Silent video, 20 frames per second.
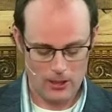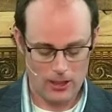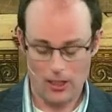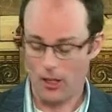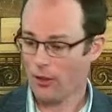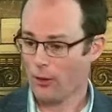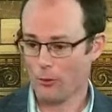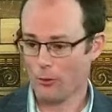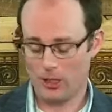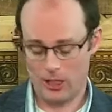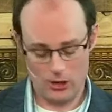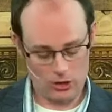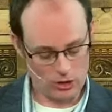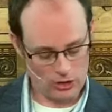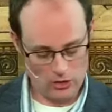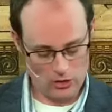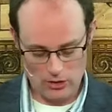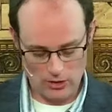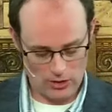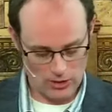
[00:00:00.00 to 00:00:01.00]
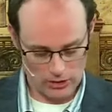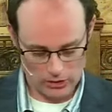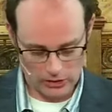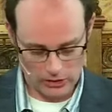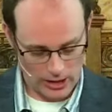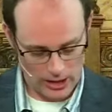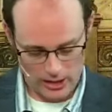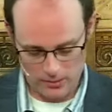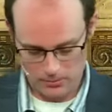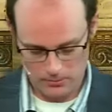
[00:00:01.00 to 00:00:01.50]
And other religions are the
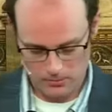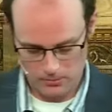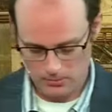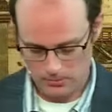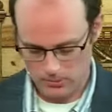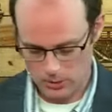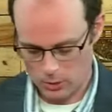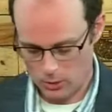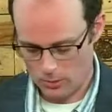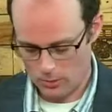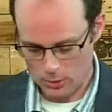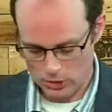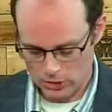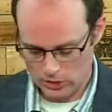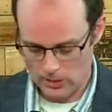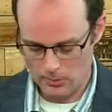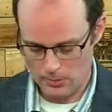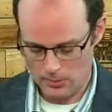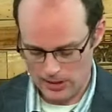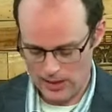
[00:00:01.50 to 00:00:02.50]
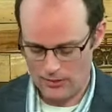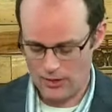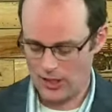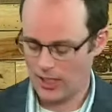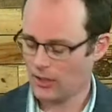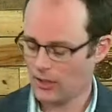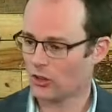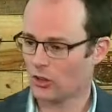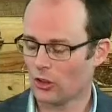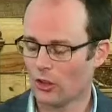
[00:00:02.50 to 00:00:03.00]
same. You know, a Muslim believes
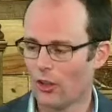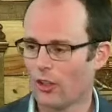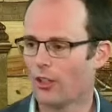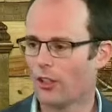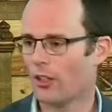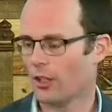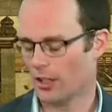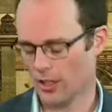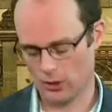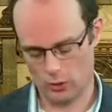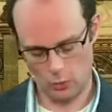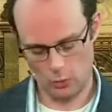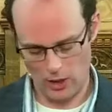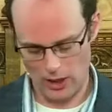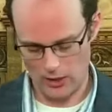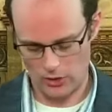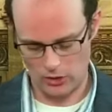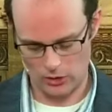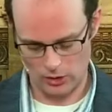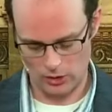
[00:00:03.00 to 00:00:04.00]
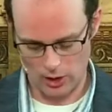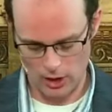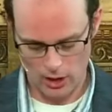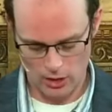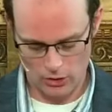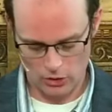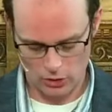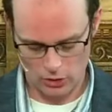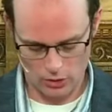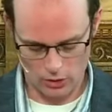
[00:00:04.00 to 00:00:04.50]
he has to earn his way to,
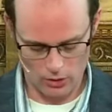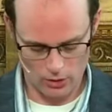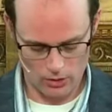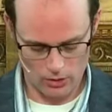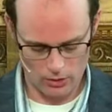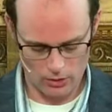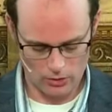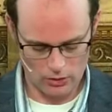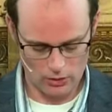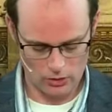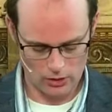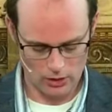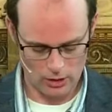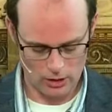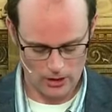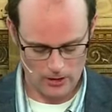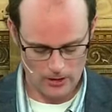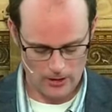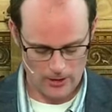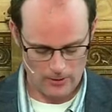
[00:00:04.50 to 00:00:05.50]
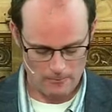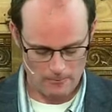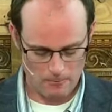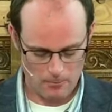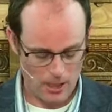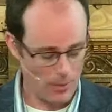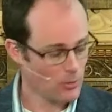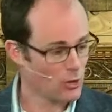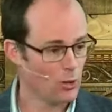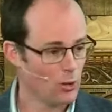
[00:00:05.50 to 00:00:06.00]
to God.
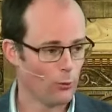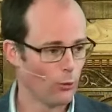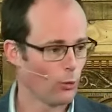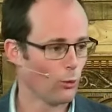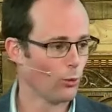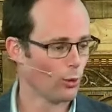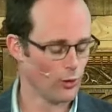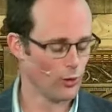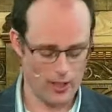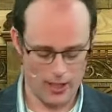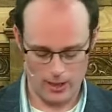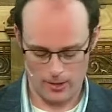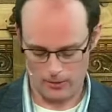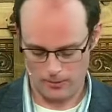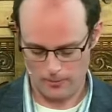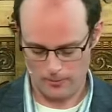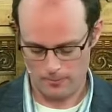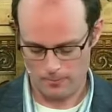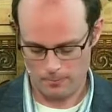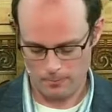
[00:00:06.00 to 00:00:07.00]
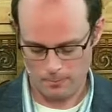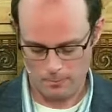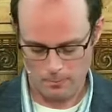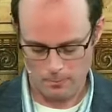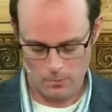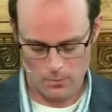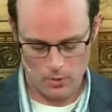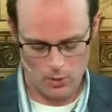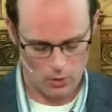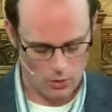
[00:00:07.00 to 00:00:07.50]
Perhaps you've thought that.
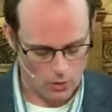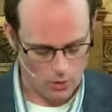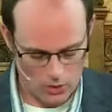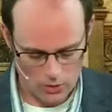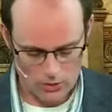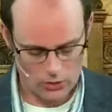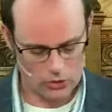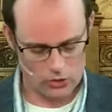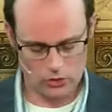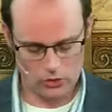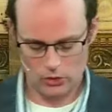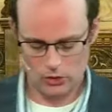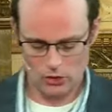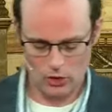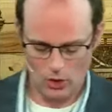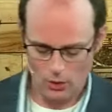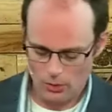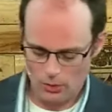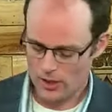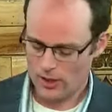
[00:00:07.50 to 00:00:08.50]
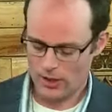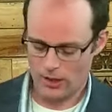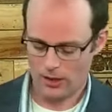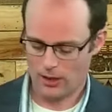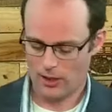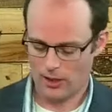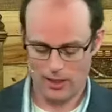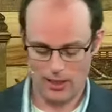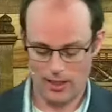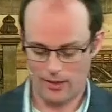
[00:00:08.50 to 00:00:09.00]
God's only
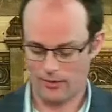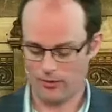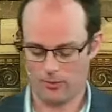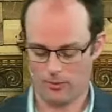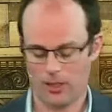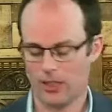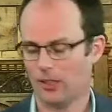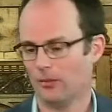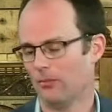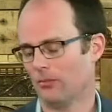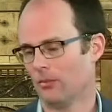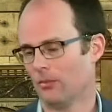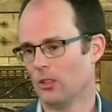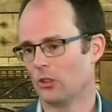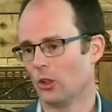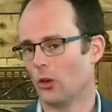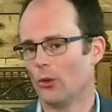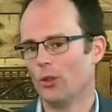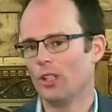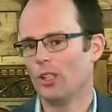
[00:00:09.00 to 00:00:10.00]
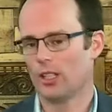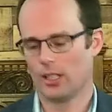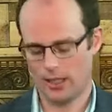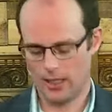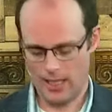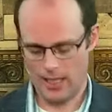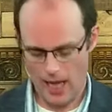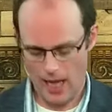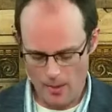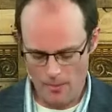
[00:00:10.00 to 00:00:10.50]
going to love me. He's only going
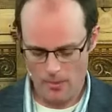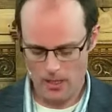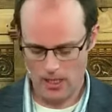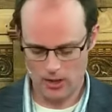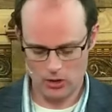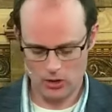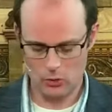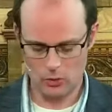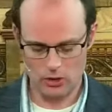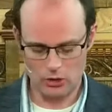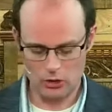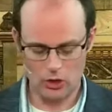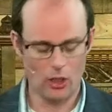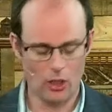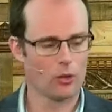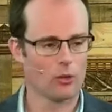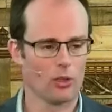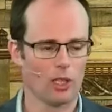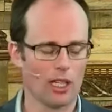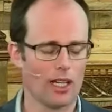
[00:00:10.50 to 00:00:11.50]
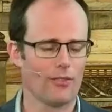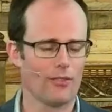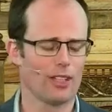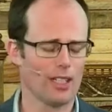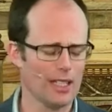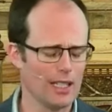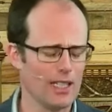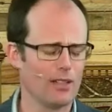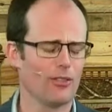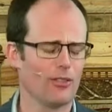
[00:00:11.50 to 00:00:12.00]
to let me into eternal life
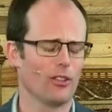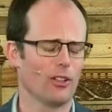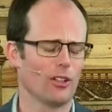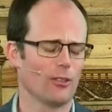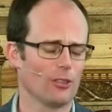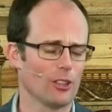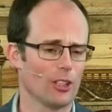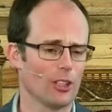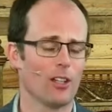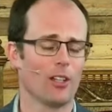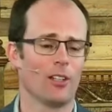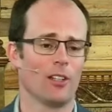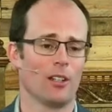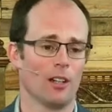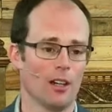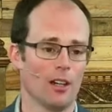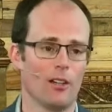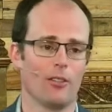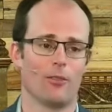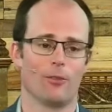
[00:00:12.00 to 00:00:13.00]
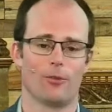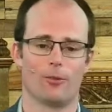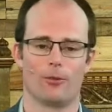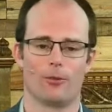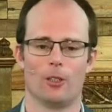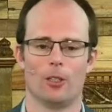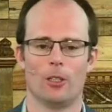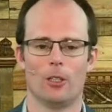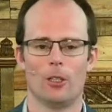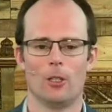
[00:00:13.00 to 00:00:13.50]
if I've done
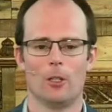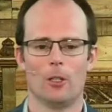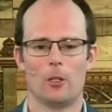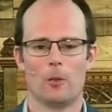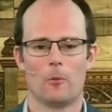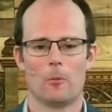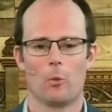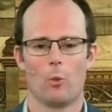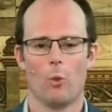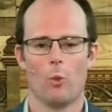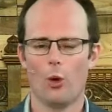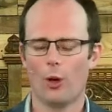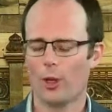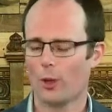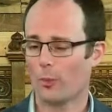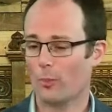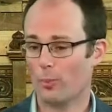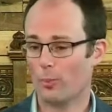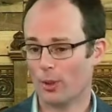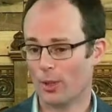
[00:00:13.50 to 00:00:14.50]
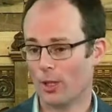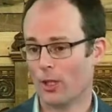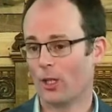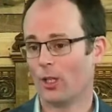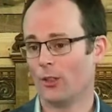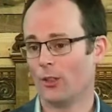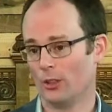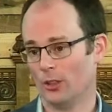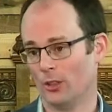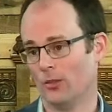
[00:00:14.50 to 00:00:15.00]
enough. What a
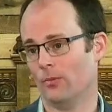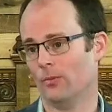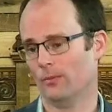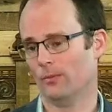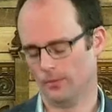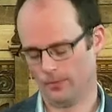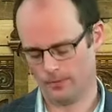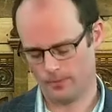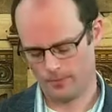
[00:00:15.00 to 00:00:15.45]
burden.